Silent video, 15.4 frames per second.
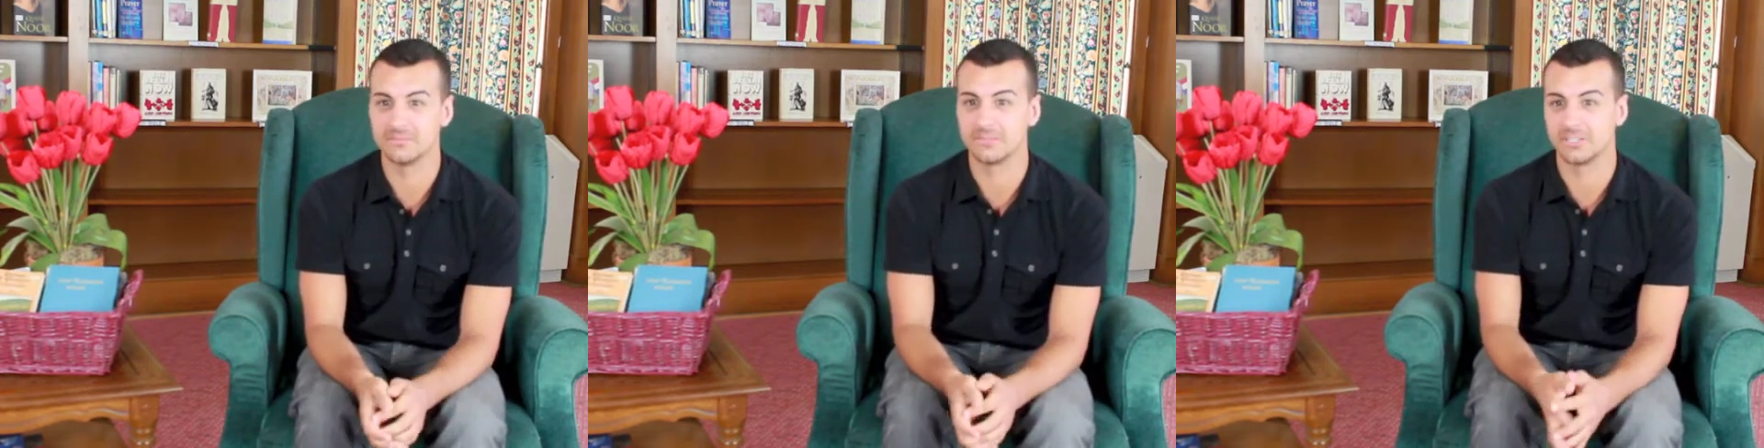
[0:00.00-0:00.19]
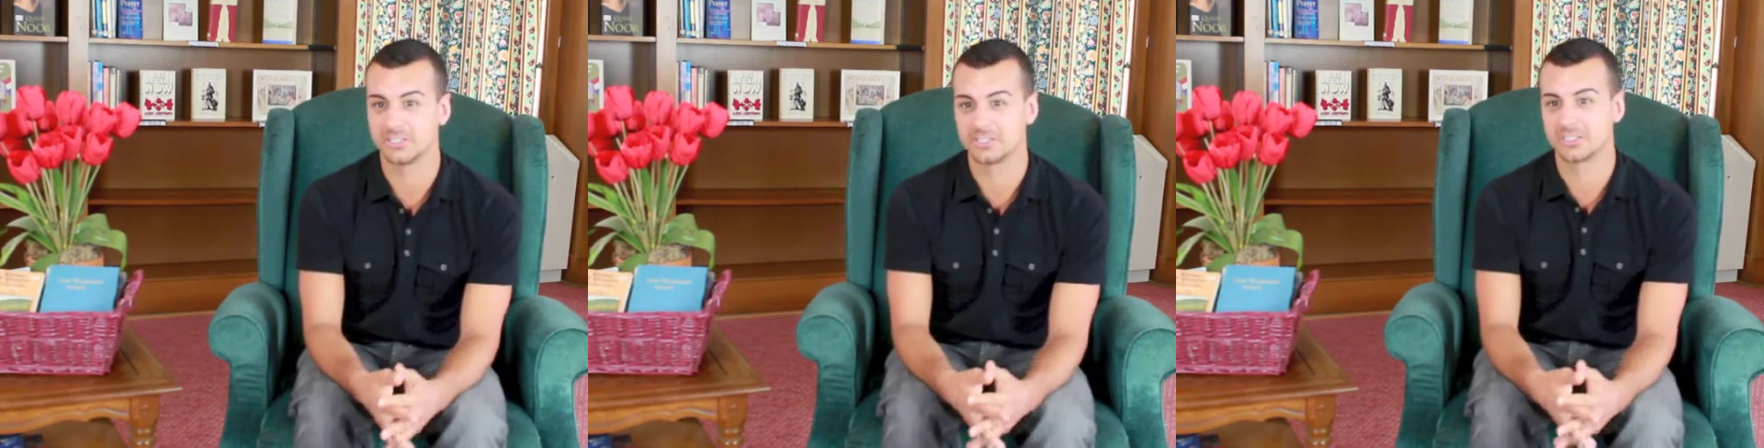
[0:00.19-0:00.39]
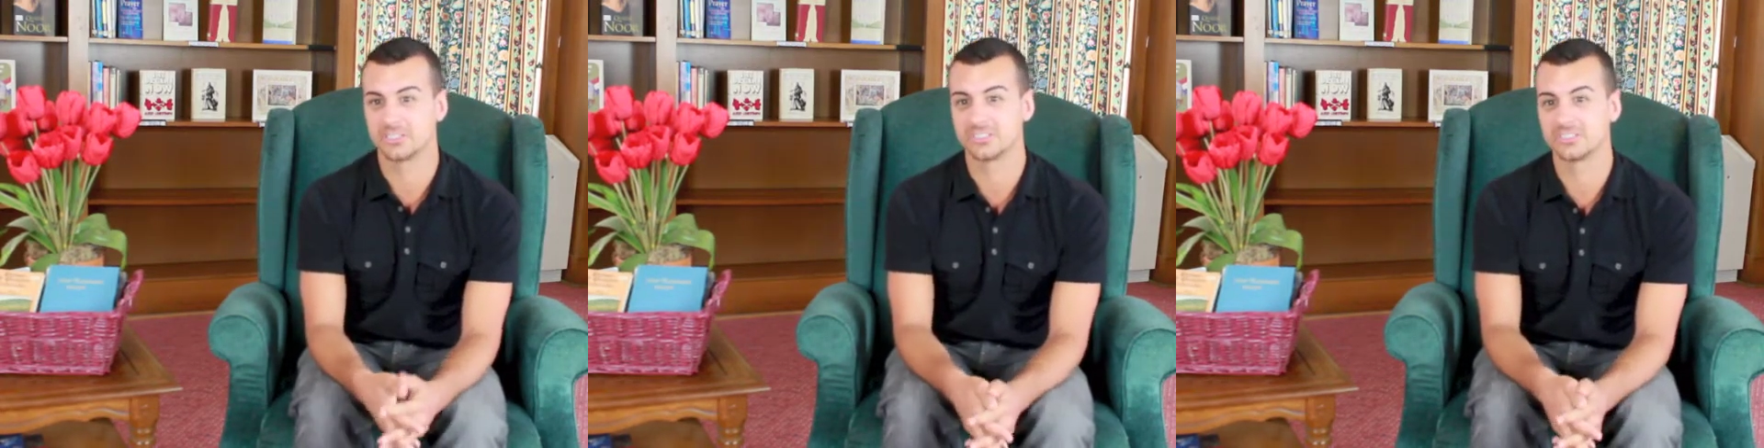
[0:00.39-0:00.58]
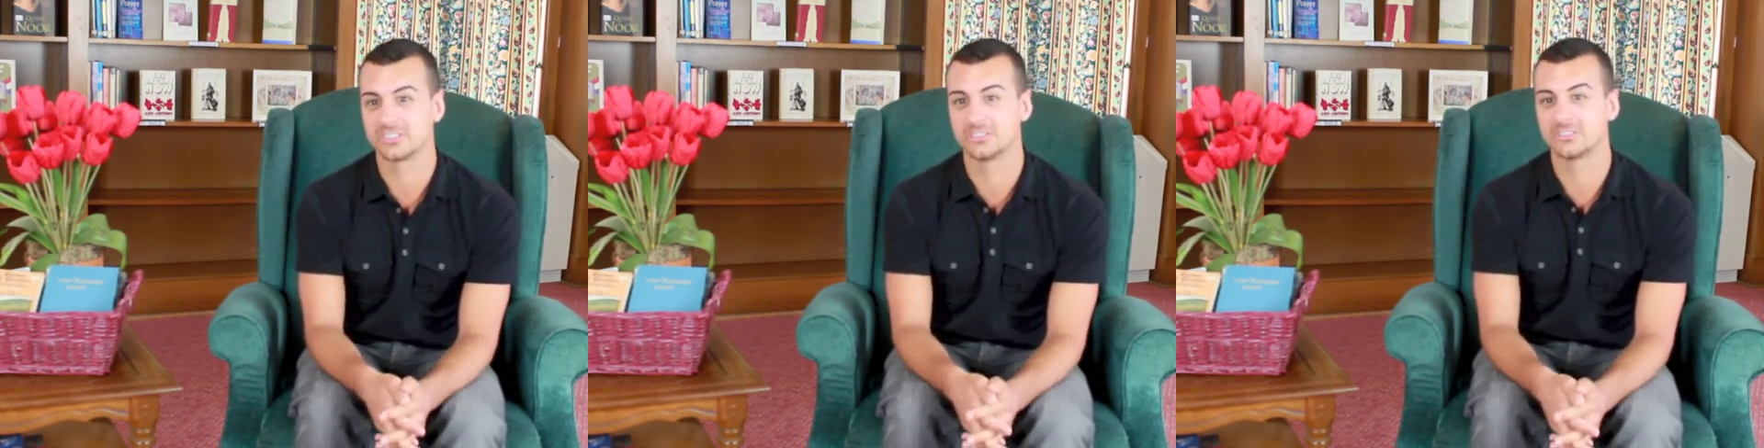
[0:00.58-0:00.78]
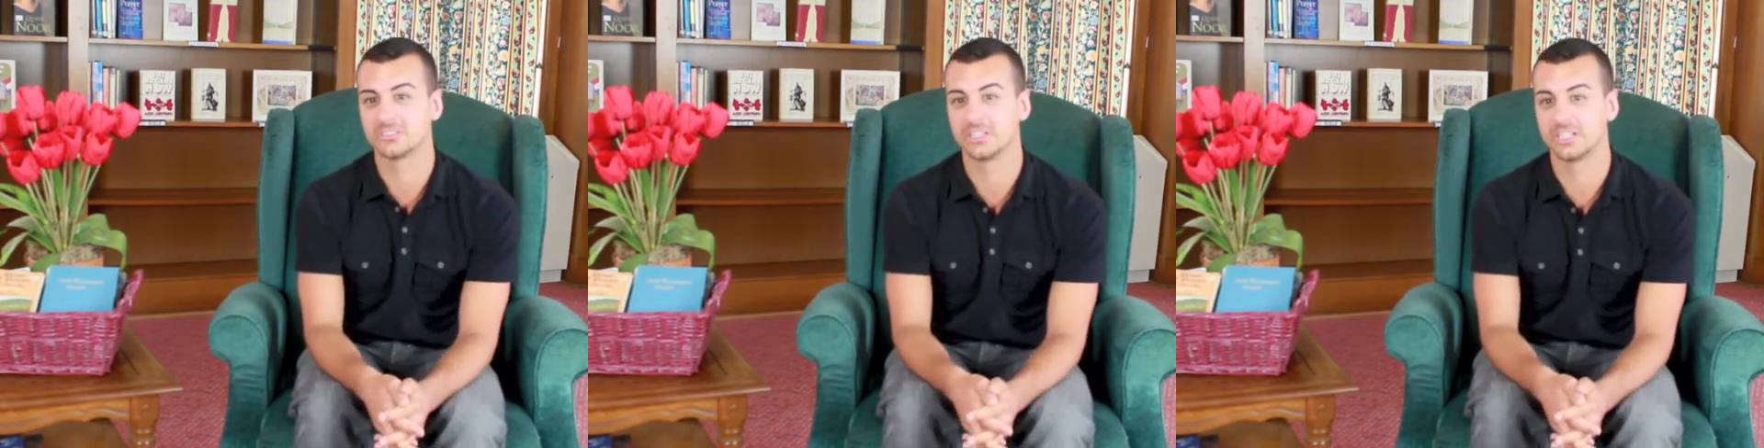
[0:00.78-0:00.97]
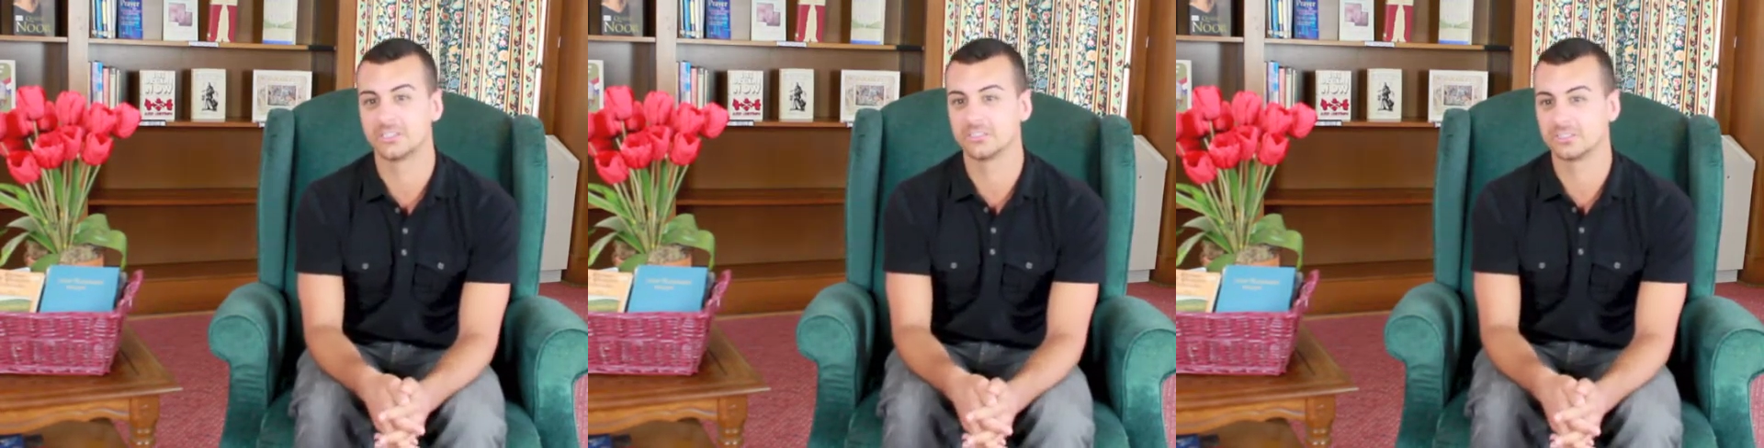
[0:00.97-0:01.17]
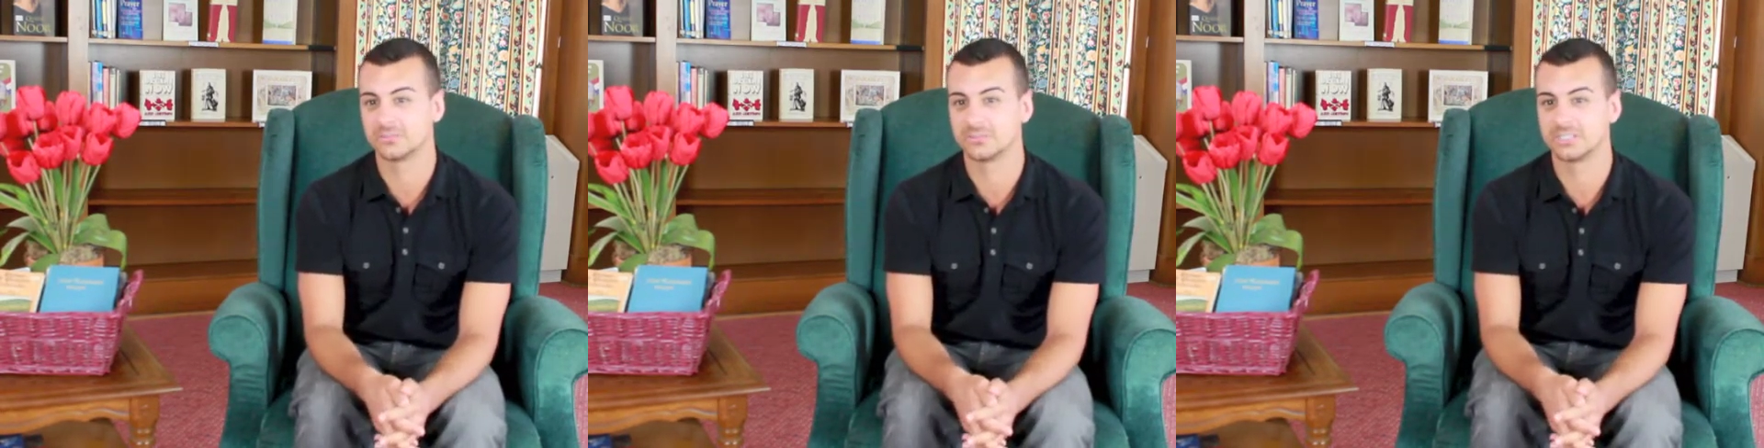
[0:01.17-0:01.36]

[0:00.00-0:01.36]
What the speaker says: made sure to introduce